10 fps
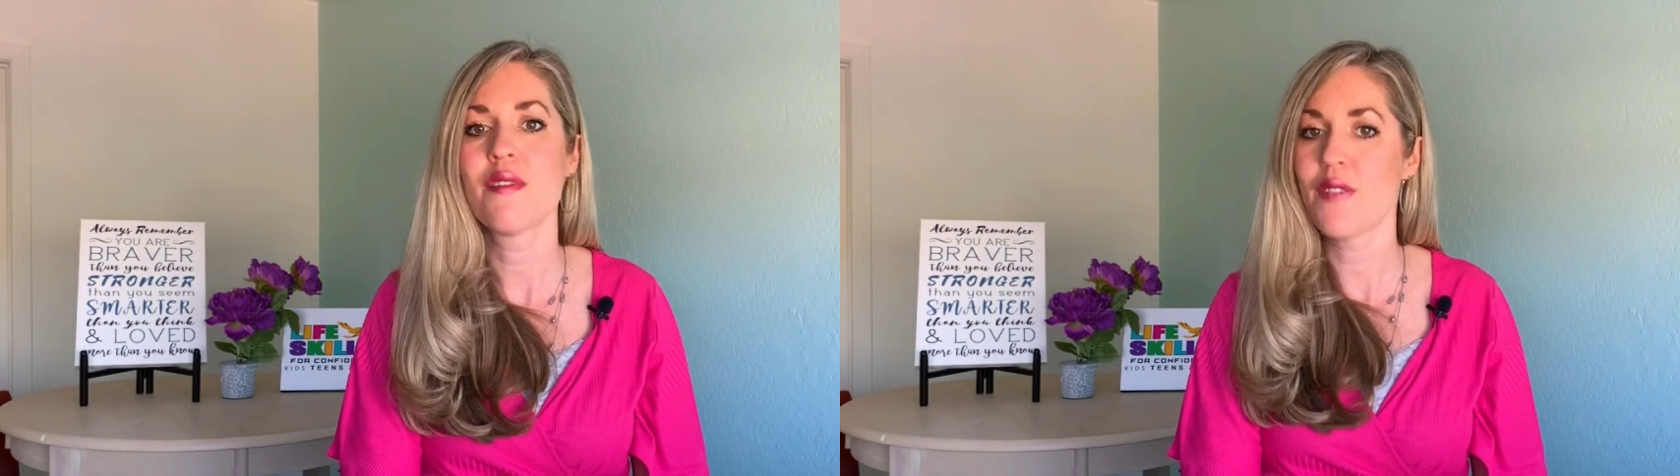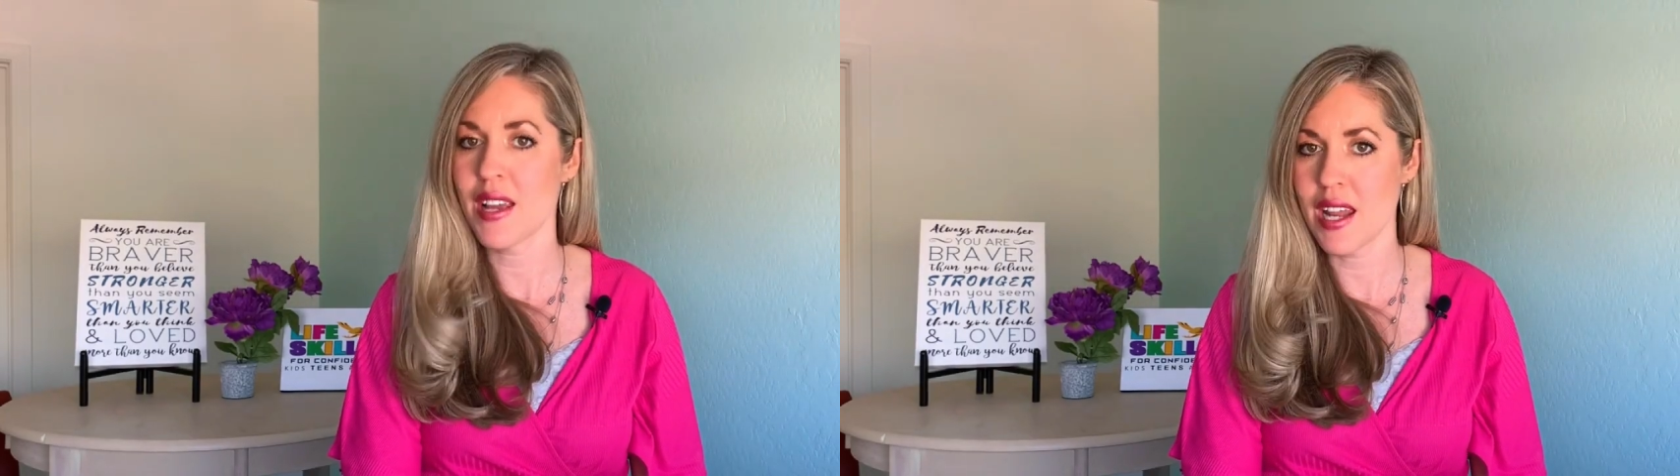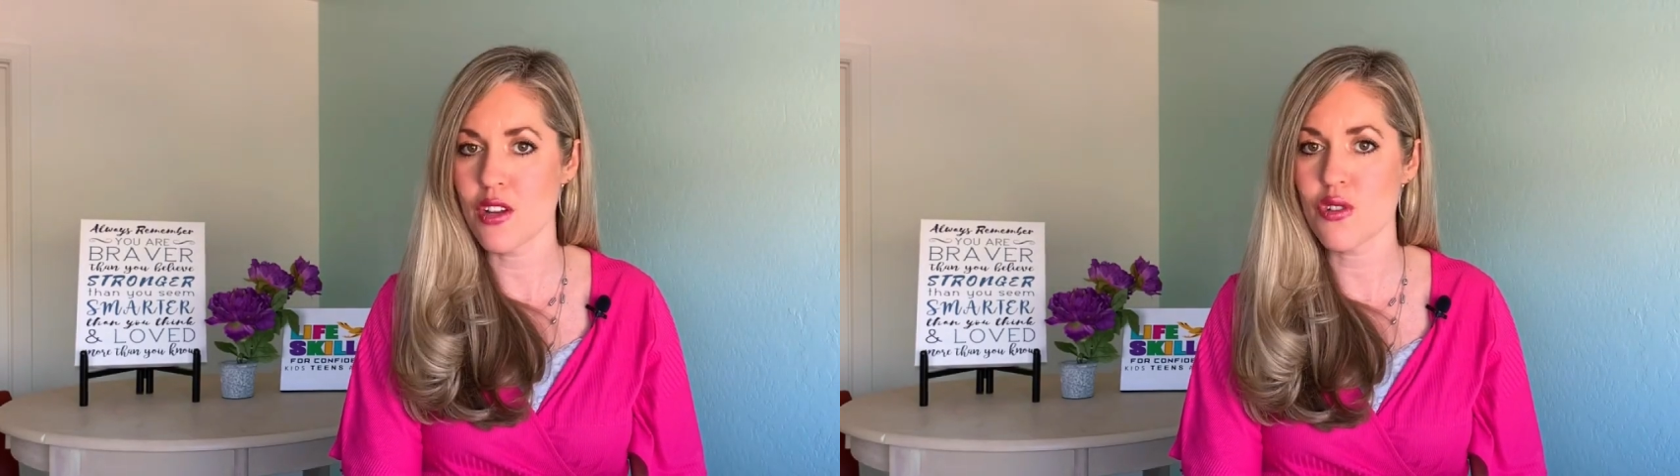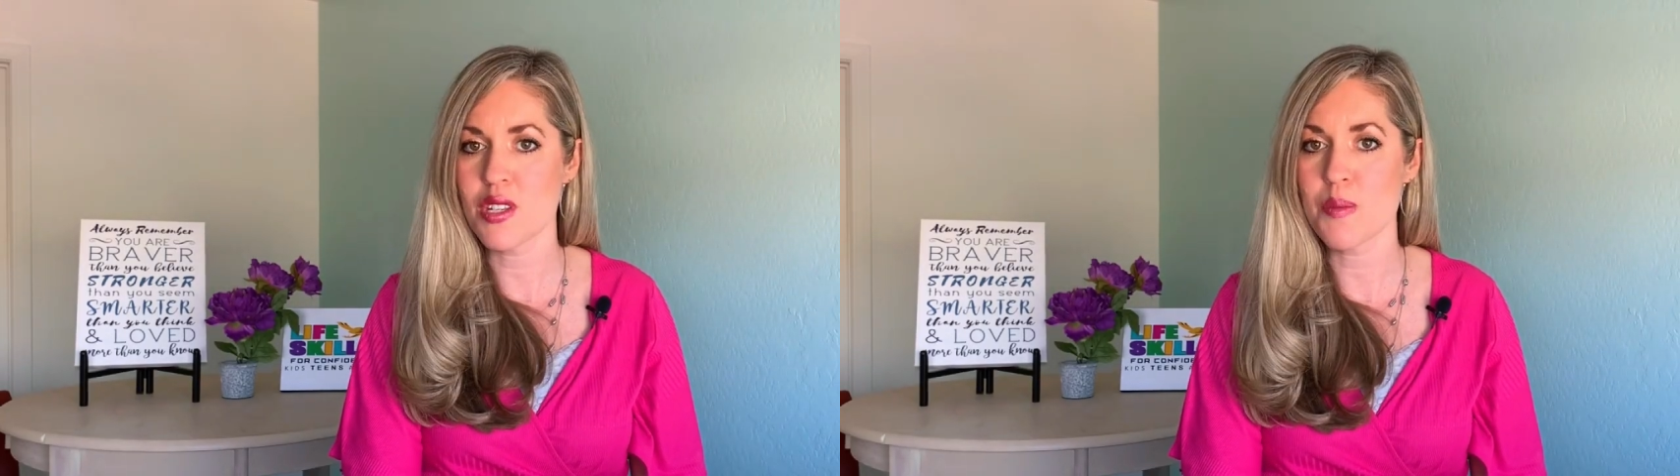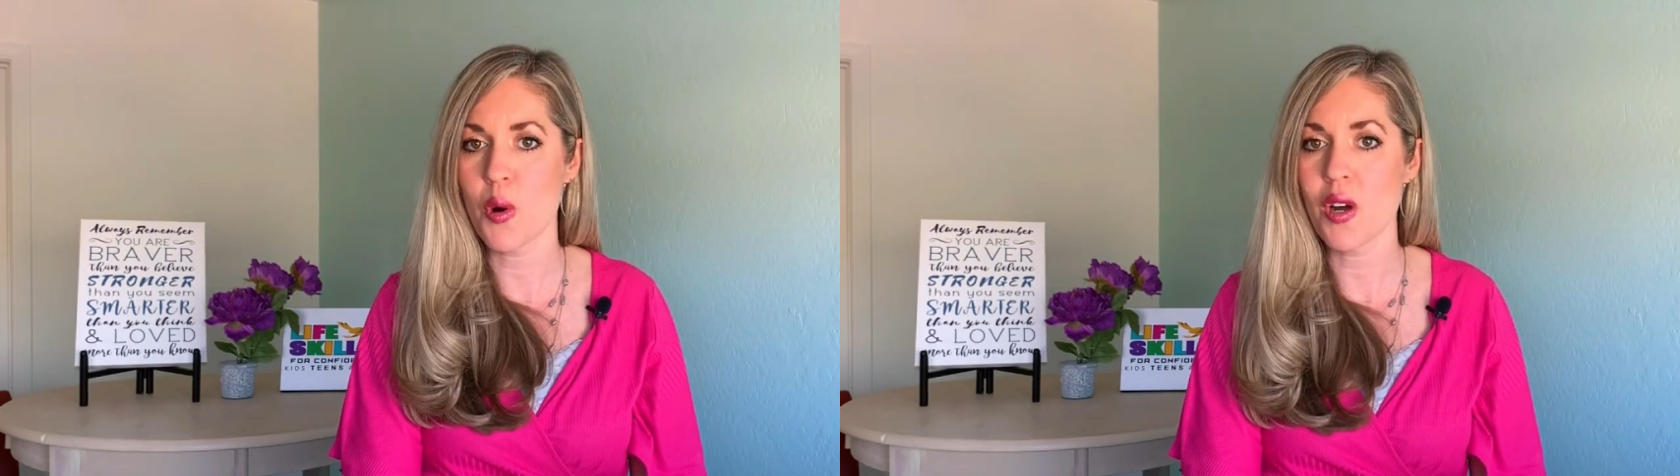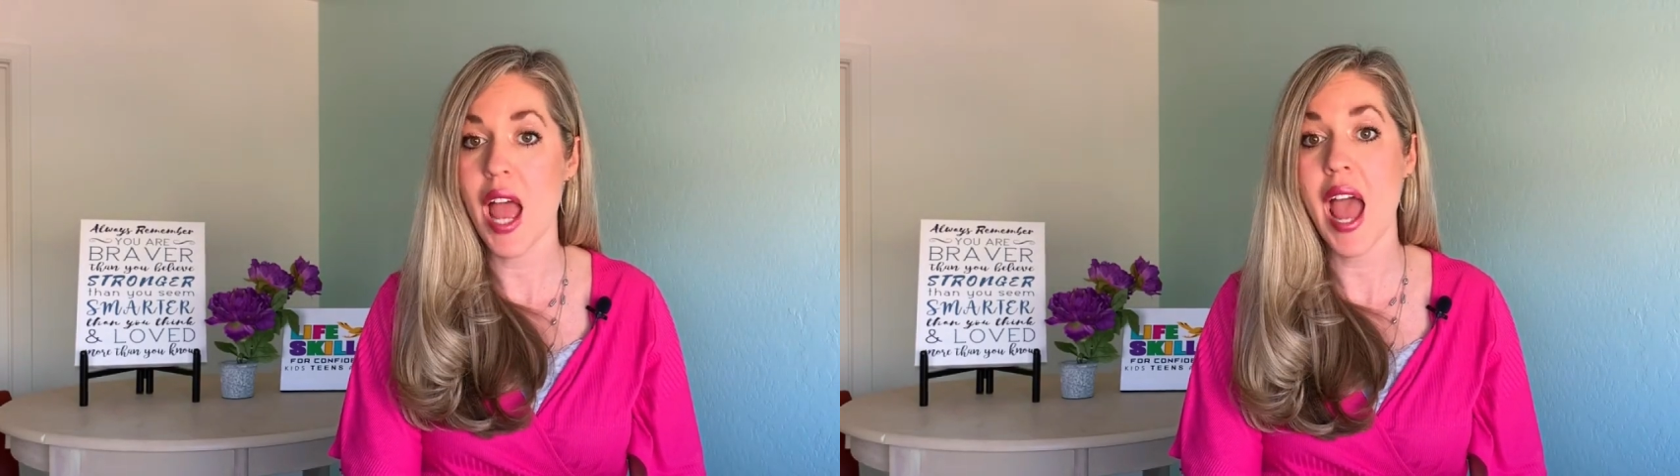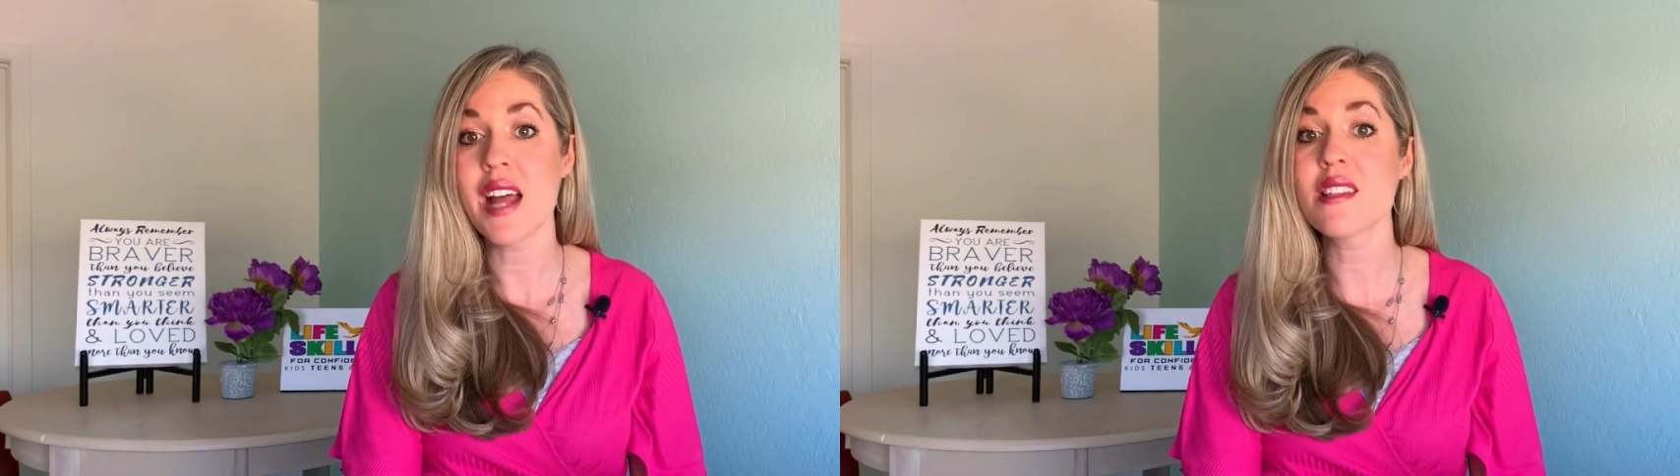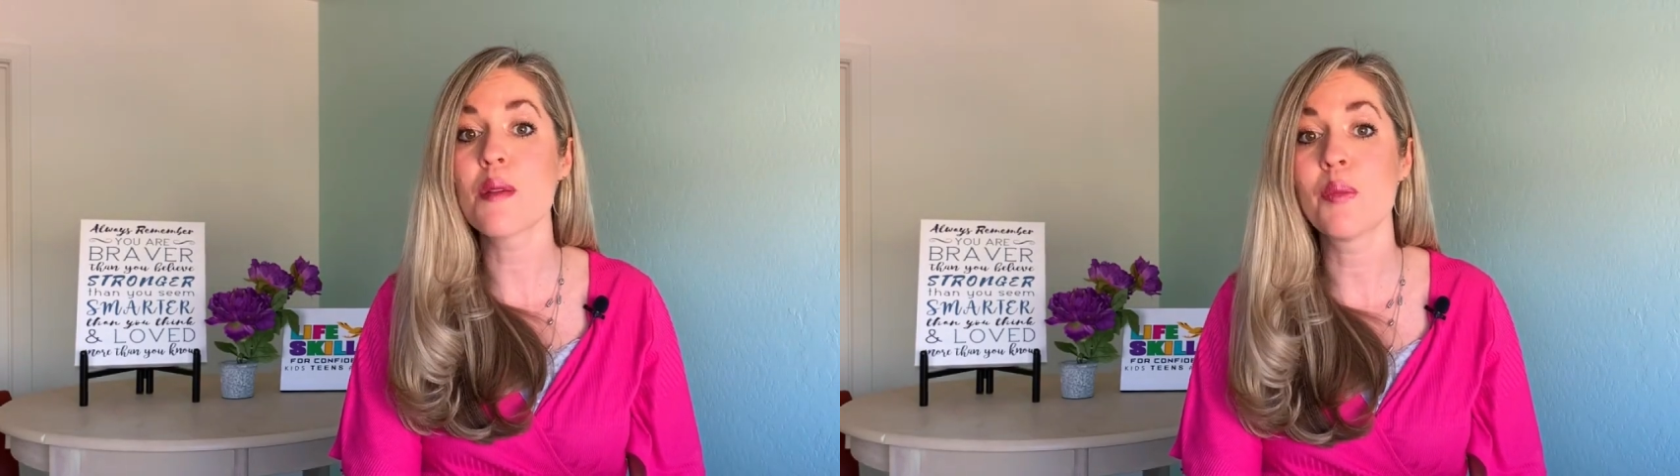financial support,
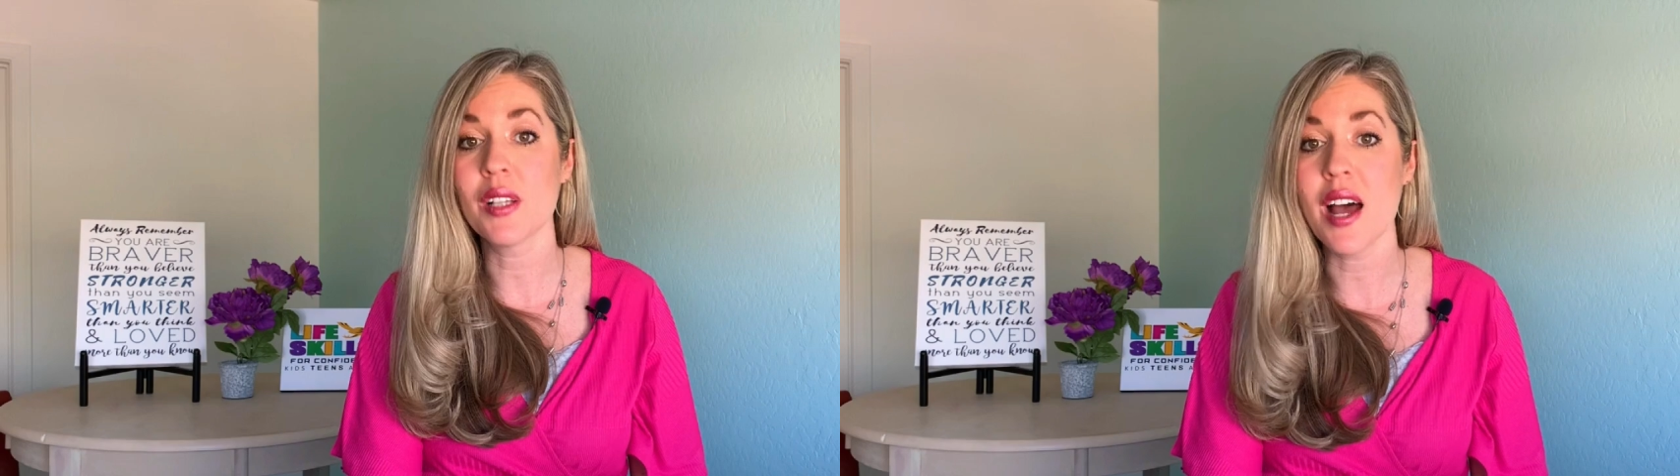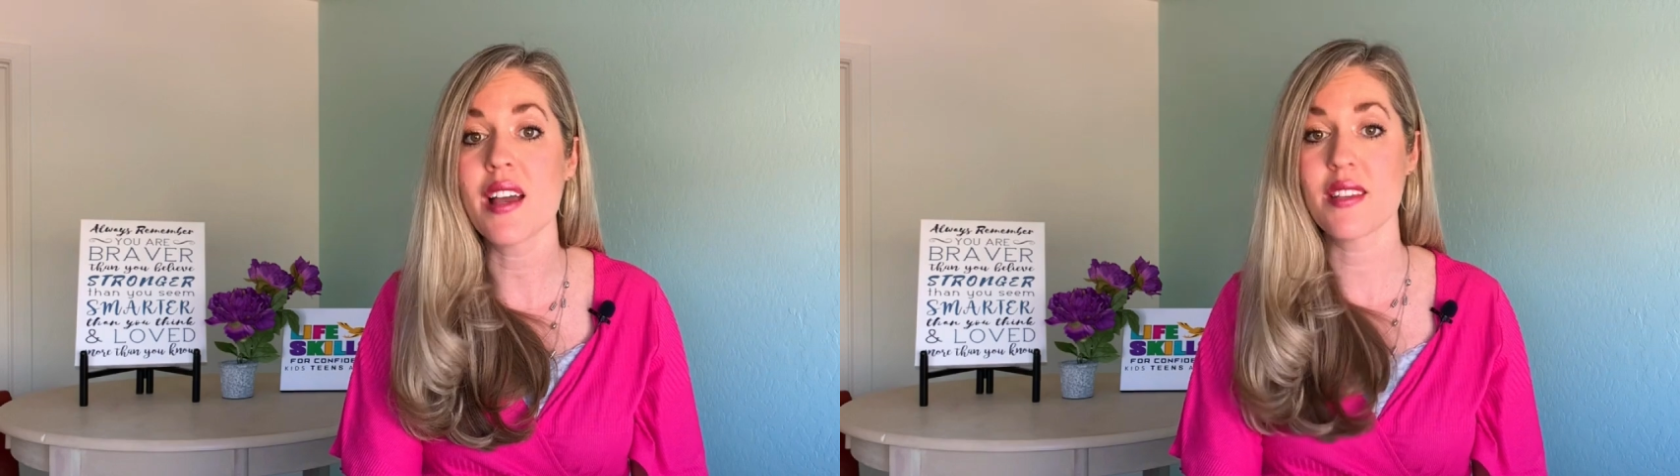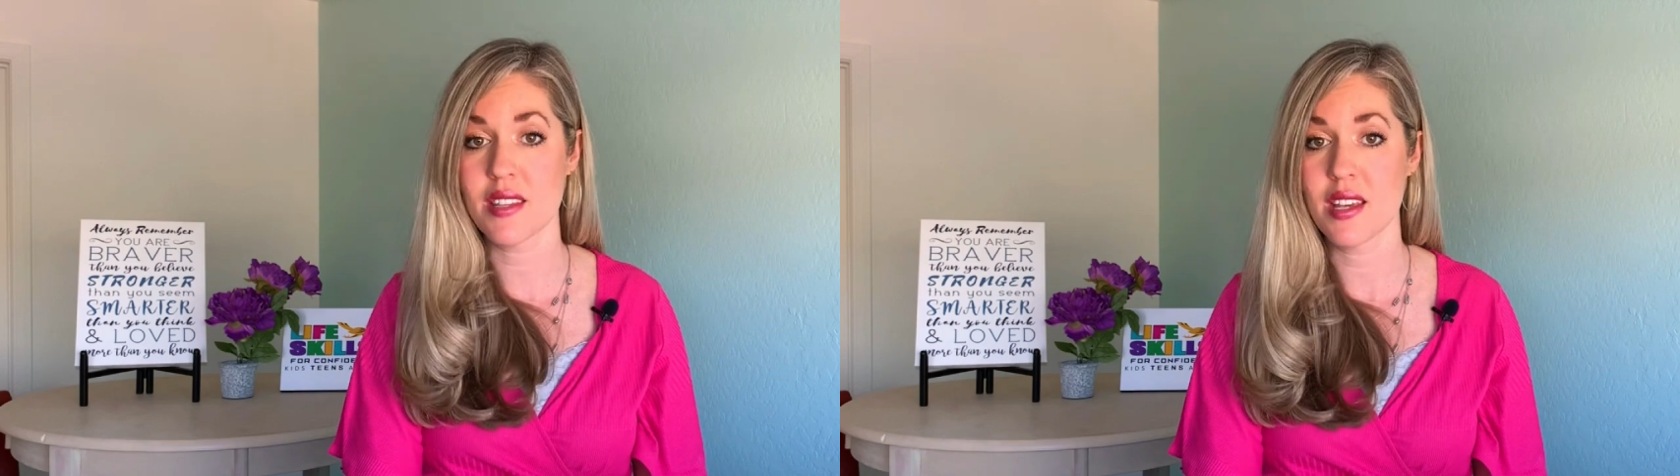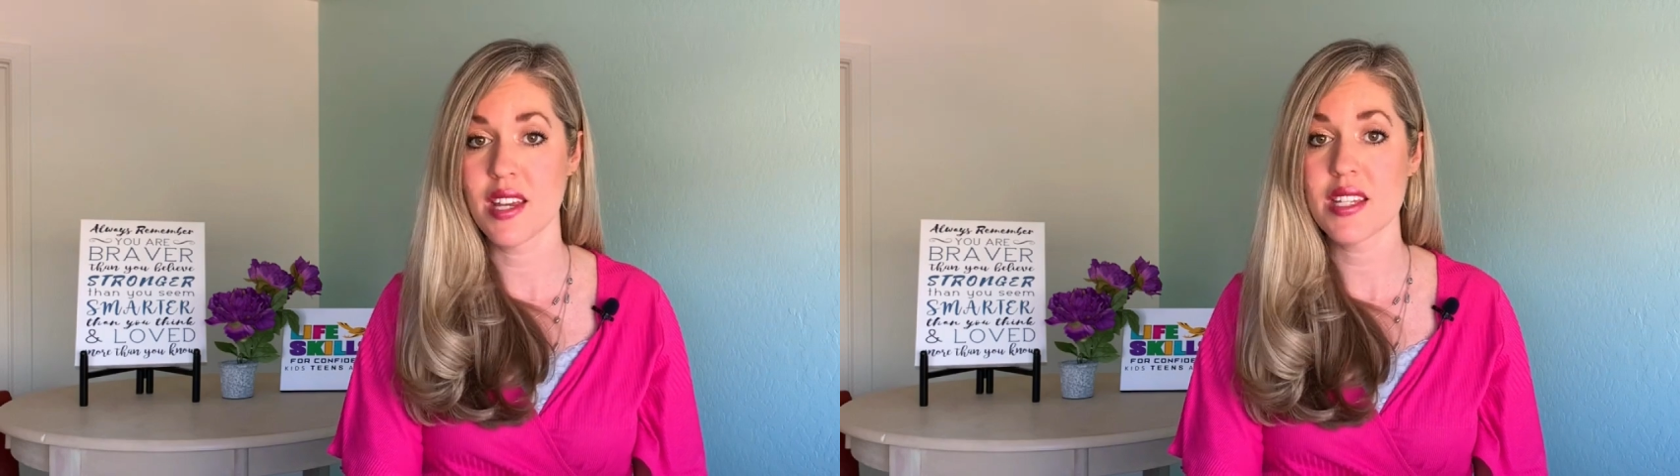and supplies